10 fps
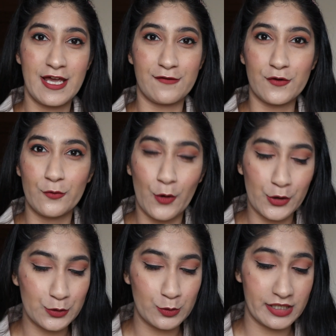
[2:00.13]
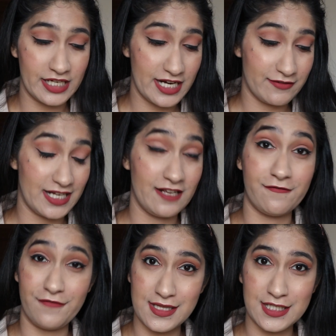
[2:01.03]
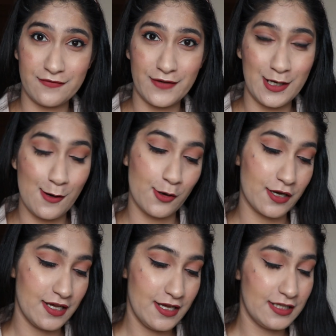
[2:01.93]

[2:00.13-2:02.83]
if you want to create any festival look,